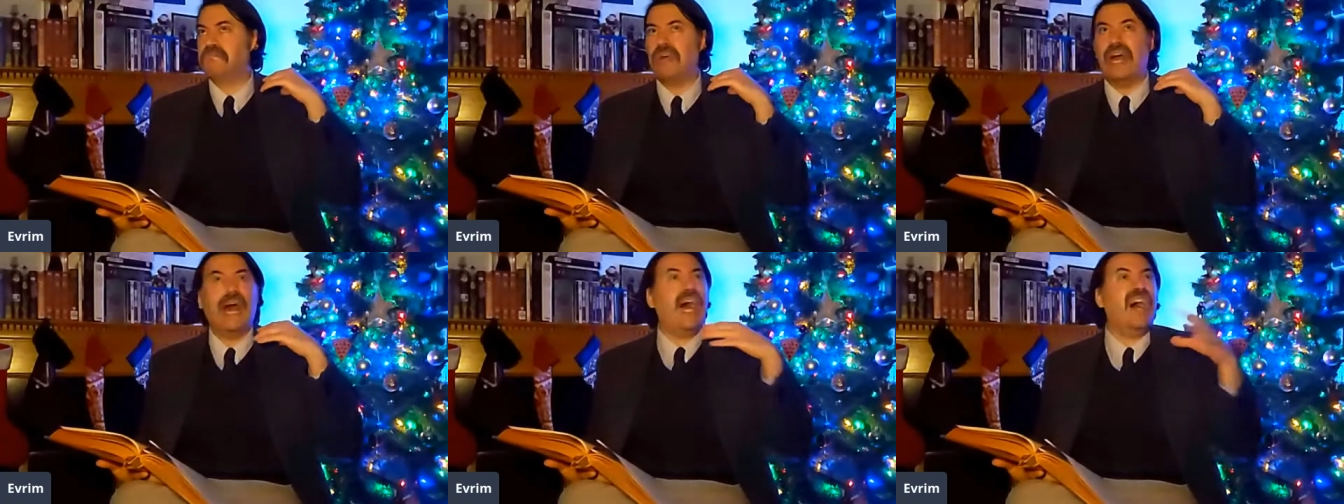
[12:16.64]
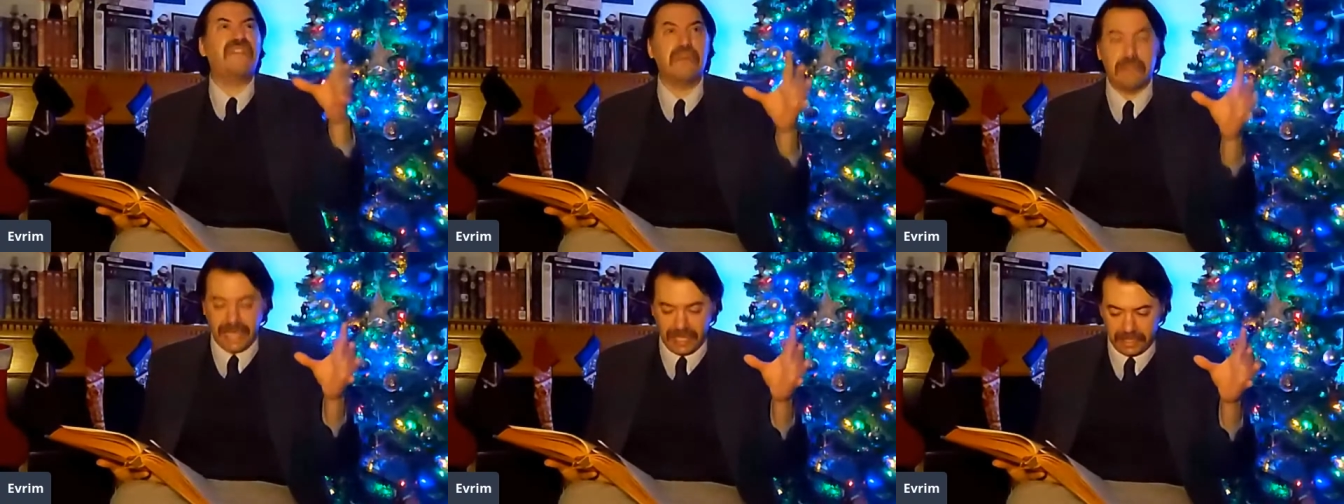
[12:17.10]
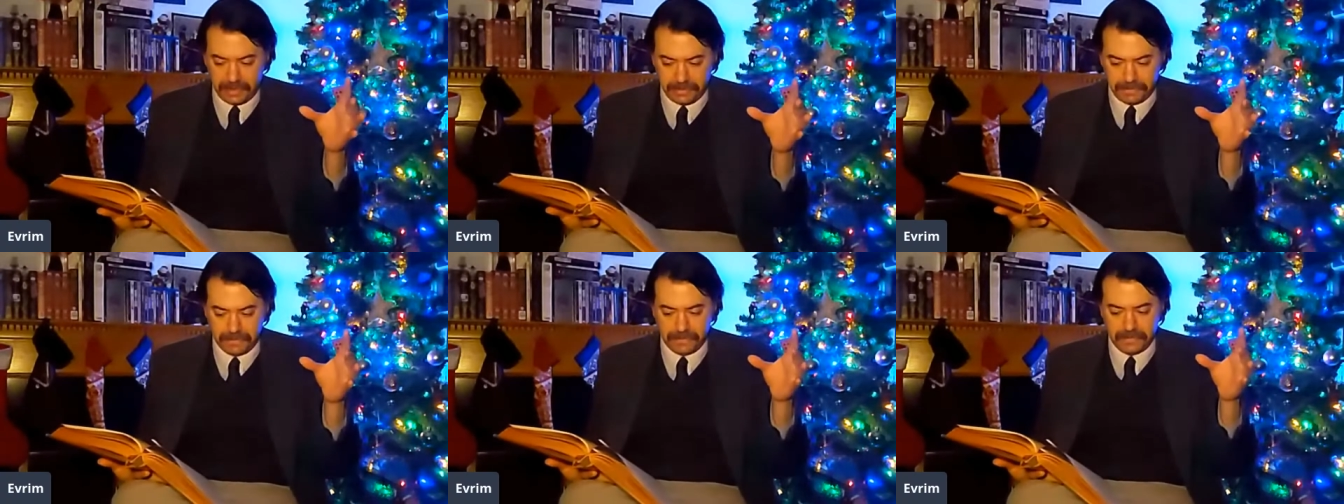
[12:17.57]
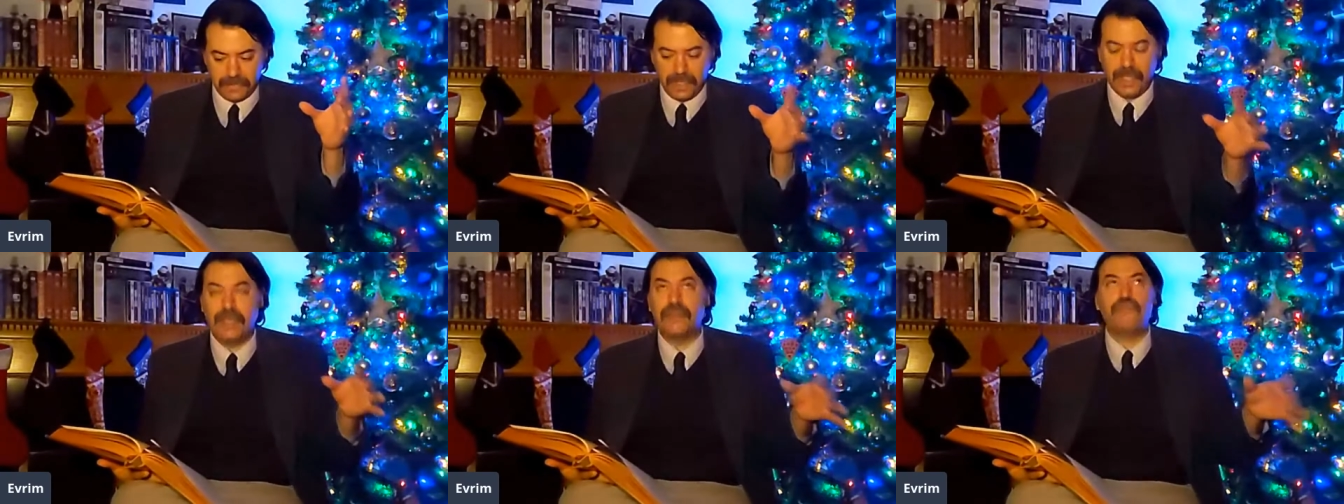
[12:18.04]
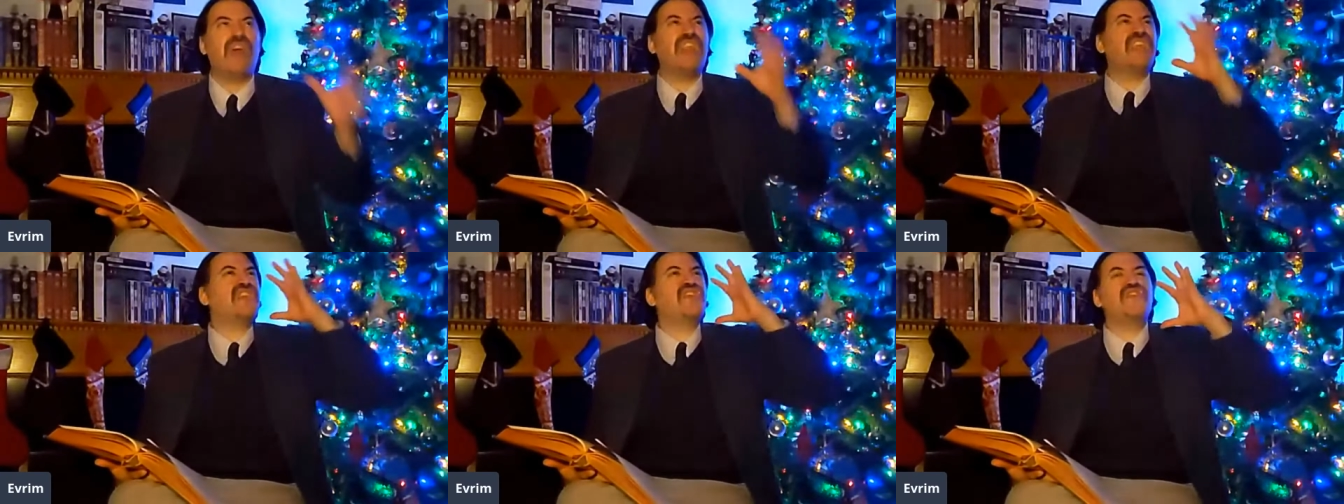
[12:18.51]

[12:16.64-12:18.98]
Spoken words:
half a mile, running